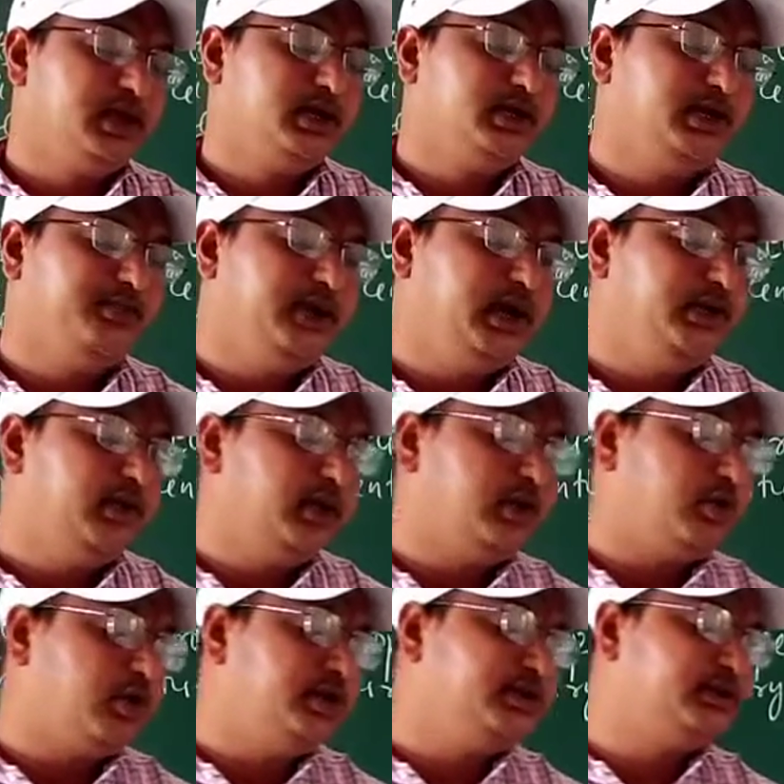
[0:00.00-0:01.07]
The medieval
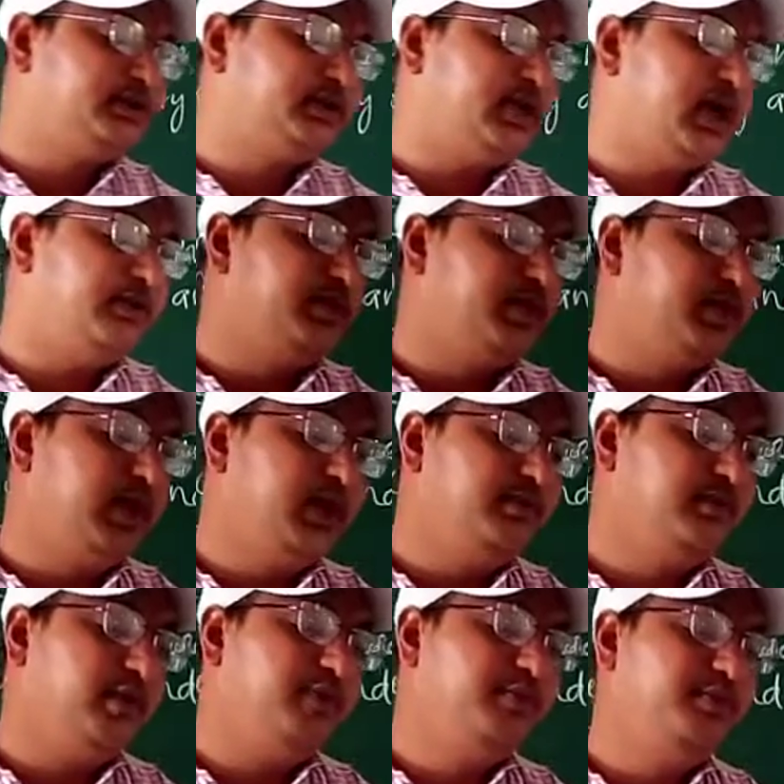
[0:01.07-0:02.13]
coins have the name
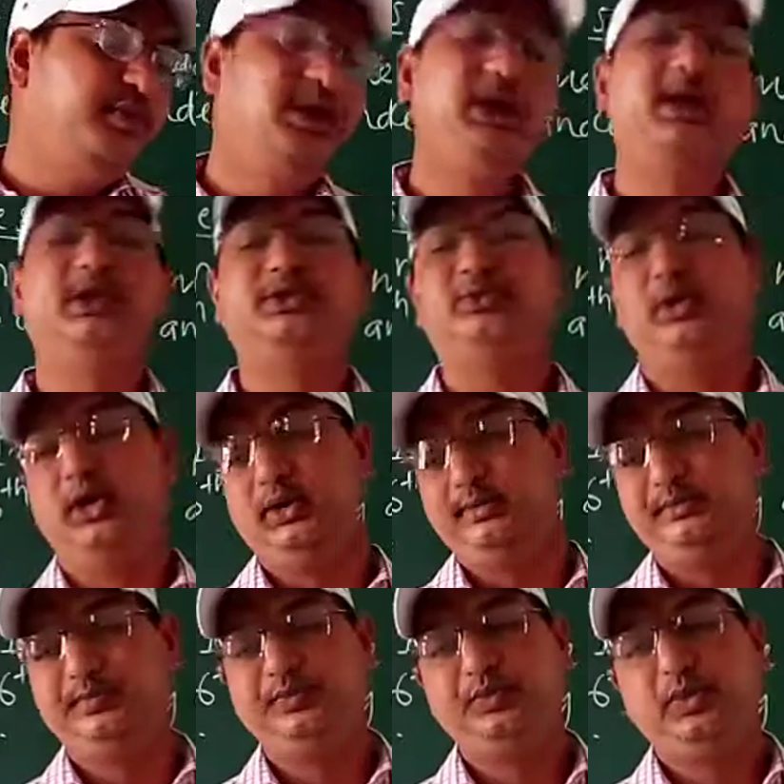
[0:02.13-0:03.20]
of mint as well.
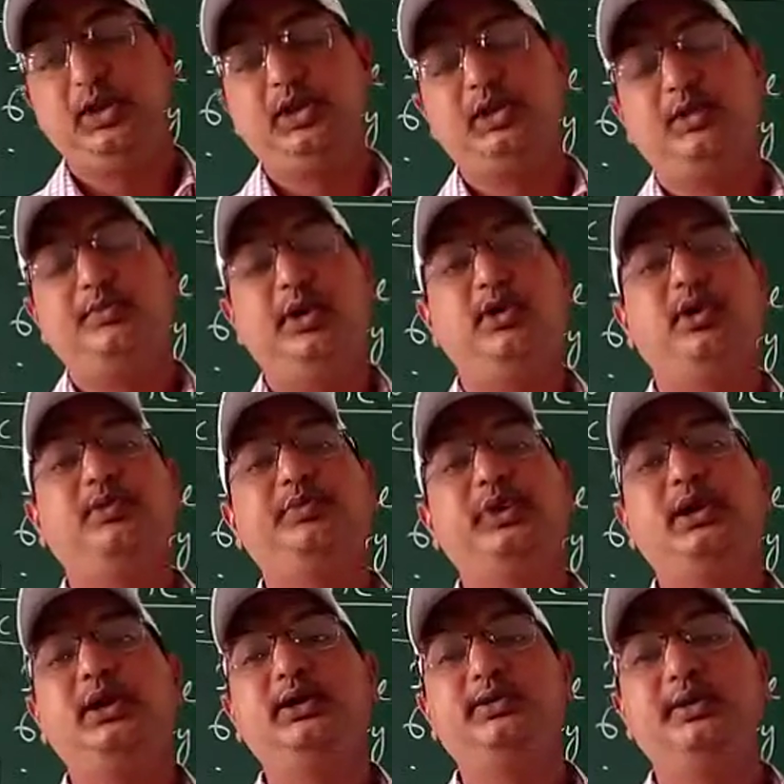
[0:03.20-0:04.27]
The medieval
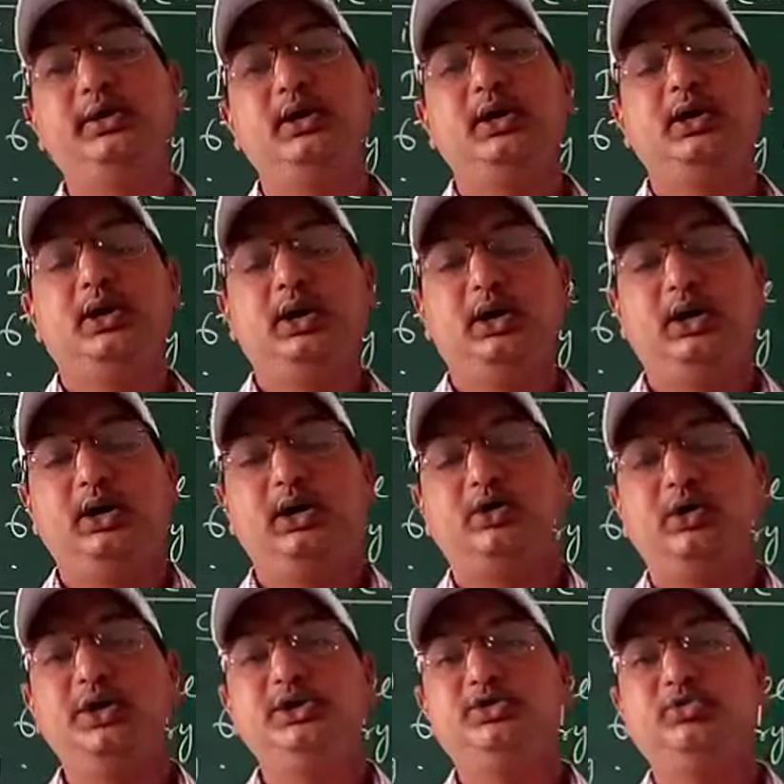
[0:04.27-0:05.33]
period
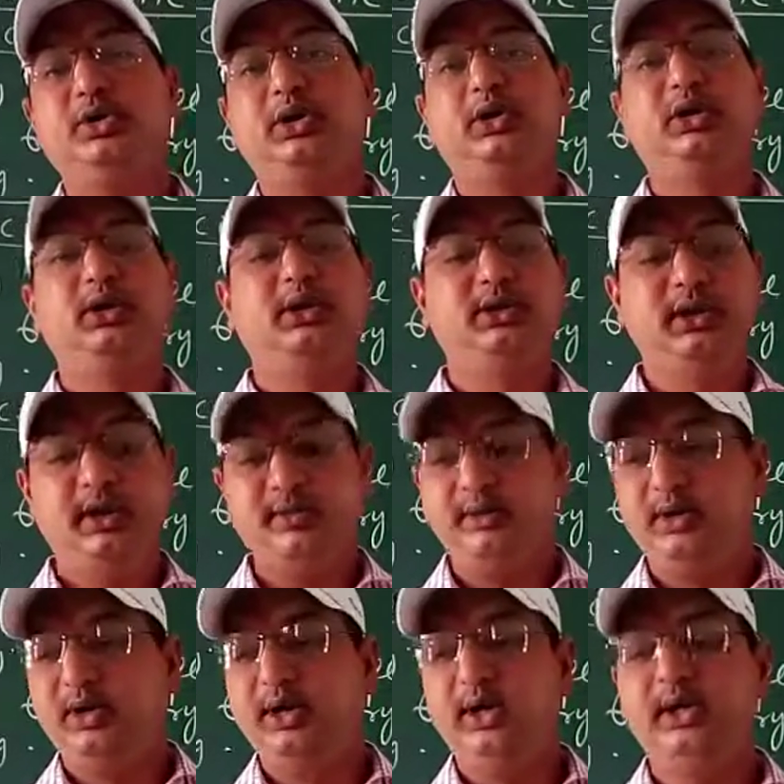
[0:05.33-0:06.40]
coins they have
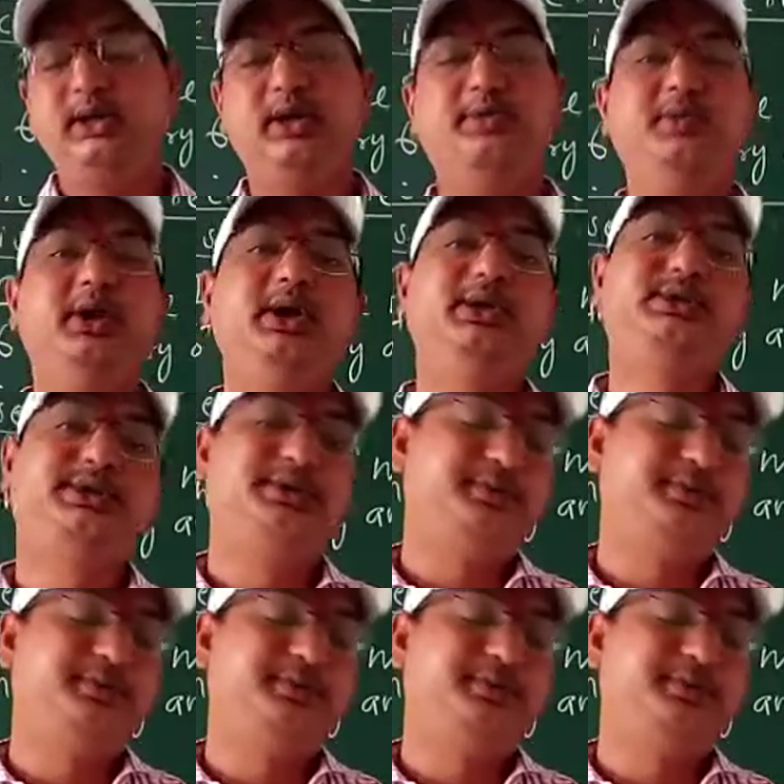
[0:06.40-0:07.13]
written the mints